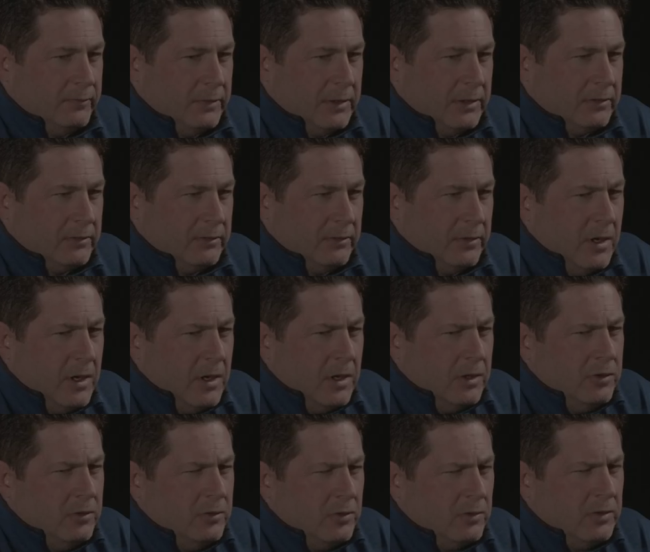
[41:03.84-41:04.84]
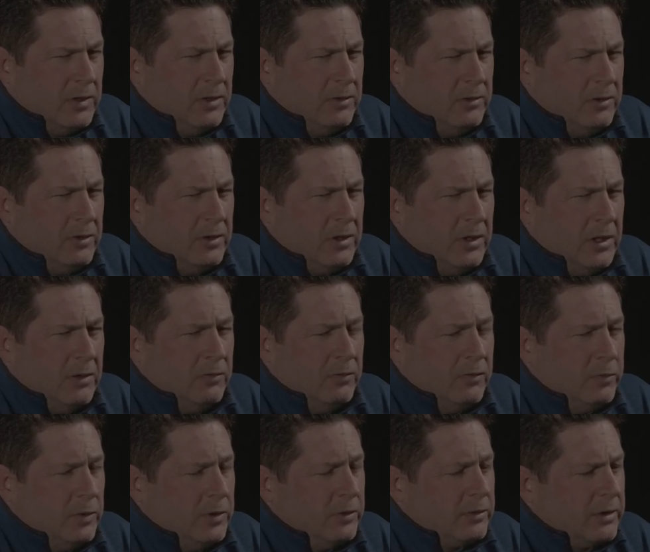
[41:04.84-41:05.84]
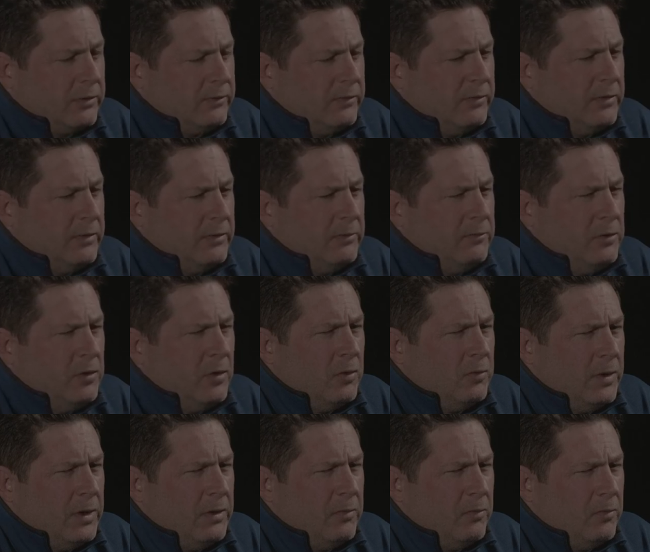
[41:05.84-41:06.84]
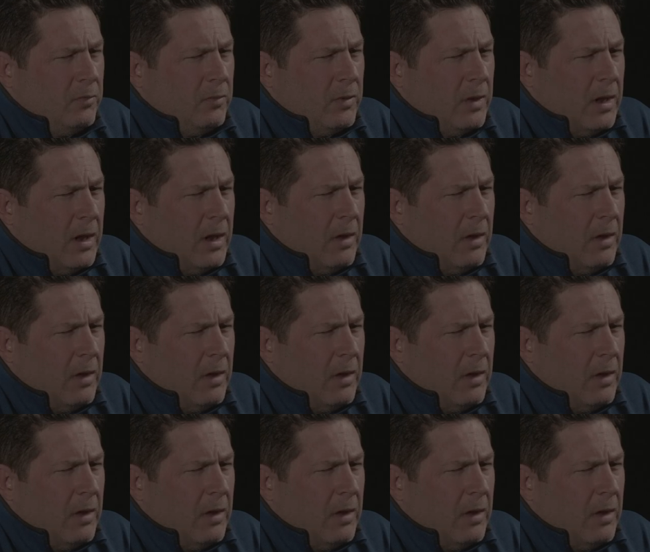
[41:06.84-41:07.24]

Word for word: The like, you know, it, it was weird because you know when